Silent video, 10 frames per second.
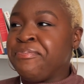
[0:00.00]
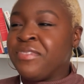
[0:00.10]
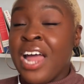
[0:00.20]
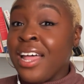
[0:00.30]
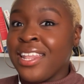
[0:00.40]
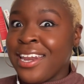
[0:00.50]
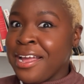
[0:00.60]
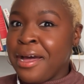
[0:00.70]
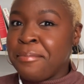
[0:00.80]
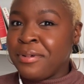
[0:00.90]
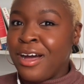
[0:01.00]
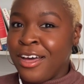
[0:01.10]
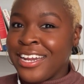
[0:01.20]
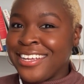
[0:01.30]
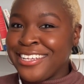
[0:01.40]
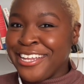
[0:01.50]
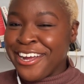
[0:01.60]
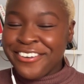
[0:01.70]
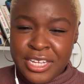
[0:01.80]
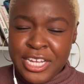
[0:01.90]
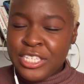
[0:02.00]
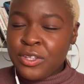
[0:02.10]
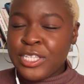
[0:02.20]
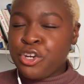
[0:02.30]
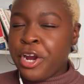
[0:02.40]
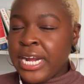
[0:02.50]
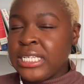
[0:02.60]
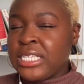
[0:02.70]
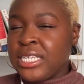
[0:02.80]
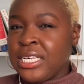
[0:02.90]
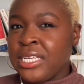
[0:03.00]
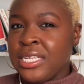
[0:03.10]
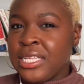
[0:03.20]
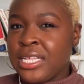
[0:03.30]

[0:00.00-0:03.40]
not letting up on it, you know? So that's crazy.